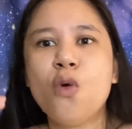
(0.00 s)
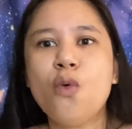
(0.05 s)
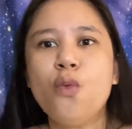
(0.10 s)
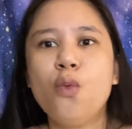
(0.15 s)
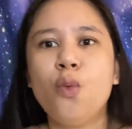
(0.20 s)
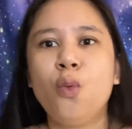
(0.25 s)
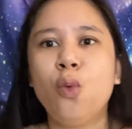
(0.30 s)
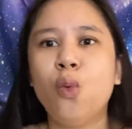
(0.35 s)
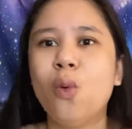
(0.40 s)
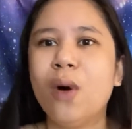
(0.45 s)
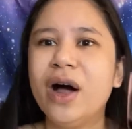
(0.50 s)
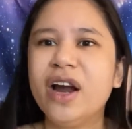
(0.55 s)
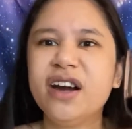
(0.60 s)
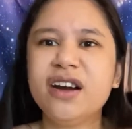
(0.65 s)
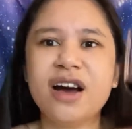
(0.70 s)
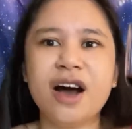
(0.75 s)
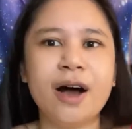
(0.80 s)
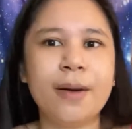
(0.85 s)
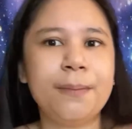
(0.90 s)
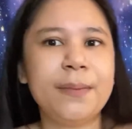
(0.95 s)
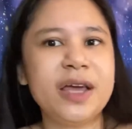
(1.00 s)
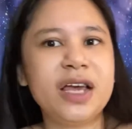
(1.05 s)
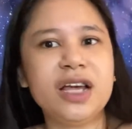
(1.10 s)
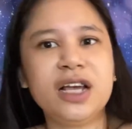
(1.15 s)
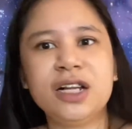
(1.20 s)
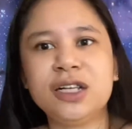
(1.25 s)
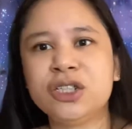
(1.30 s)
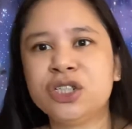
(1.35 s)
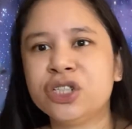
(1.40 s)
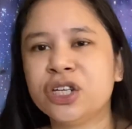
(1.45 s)
one-upping
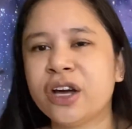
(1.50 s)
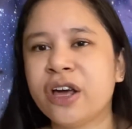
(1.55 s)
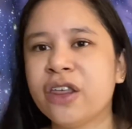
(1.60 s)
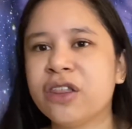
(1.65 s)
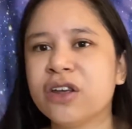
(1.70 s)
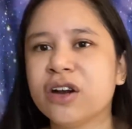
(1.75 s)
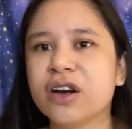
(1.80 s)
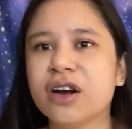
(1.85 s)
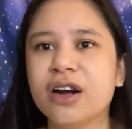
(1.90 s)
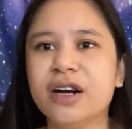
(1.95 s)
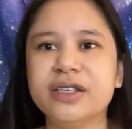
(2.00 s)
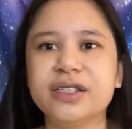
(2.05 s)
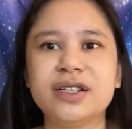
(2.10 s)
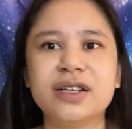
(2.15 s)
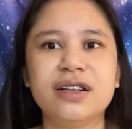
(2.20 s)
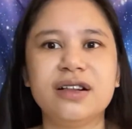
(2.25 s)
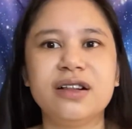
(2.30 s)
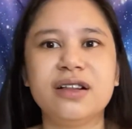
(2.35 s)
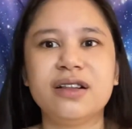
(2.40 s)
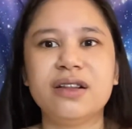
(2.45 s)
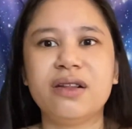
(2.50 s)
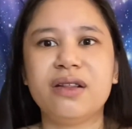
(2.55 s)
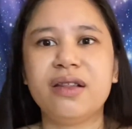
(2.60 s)
each other until